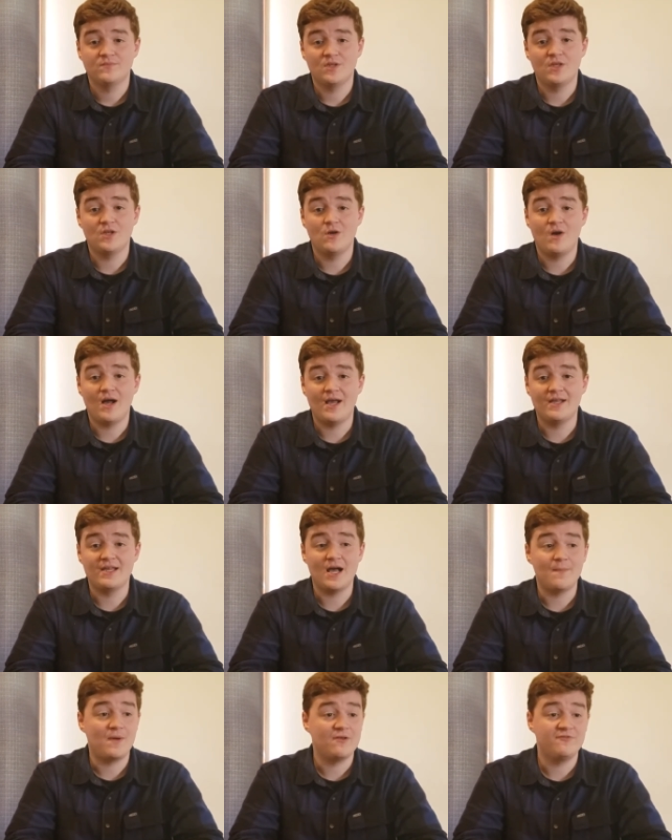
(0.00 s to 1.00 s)
You know, I
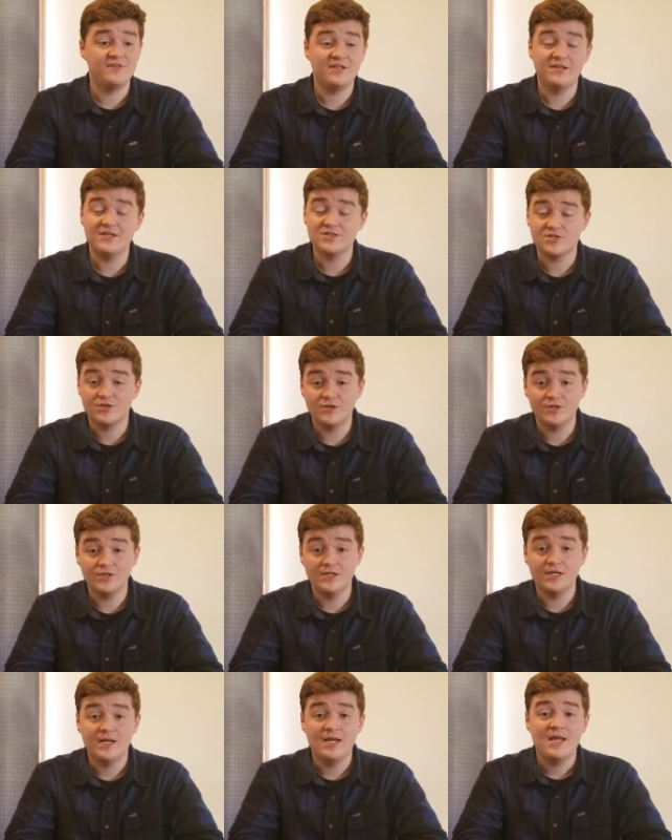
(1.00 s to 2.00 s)
got my feelings hurt